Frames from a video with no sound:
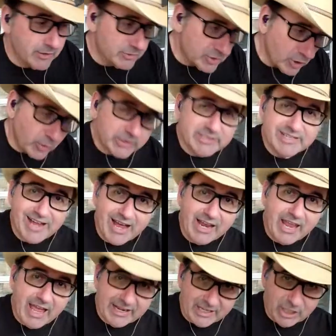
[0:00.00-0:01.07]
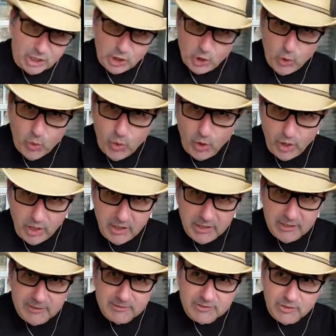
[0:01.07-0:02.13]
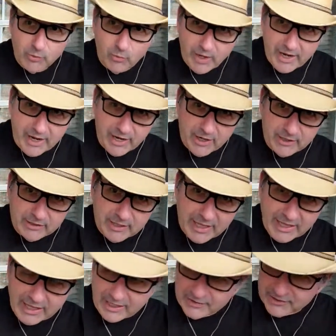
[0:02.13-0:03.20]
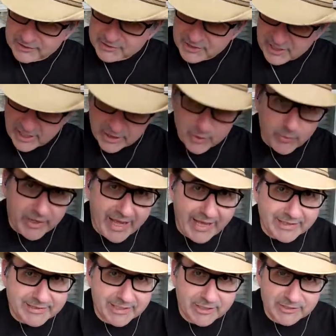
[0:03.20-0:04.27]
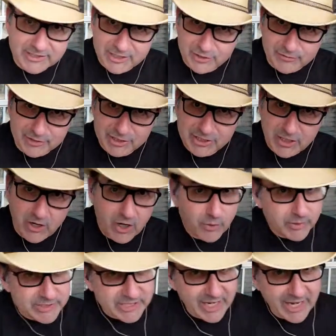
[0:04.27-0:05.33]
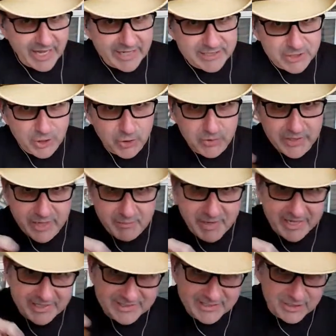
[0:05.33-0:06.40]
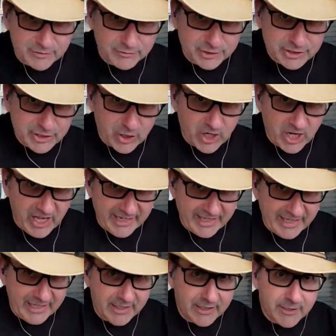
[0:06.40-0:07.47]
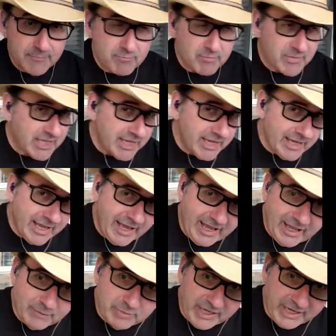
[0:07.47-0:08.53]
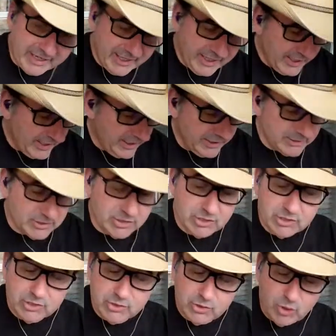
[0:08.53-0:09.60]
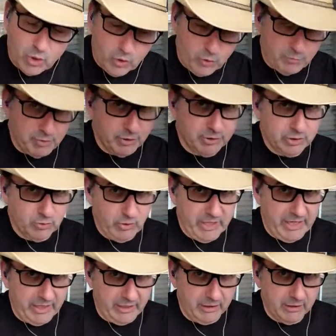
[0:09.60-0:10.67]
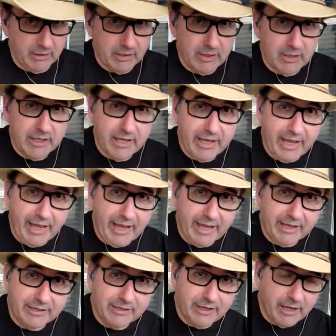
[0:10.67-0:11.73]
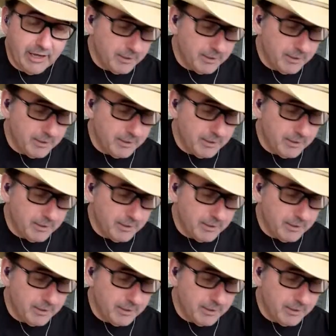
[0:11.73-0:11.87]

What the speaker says: so it's not like a liqueur where there's another one out there, Silver Star, which I like too. They make a Silver Star honey, but it is super sweet. And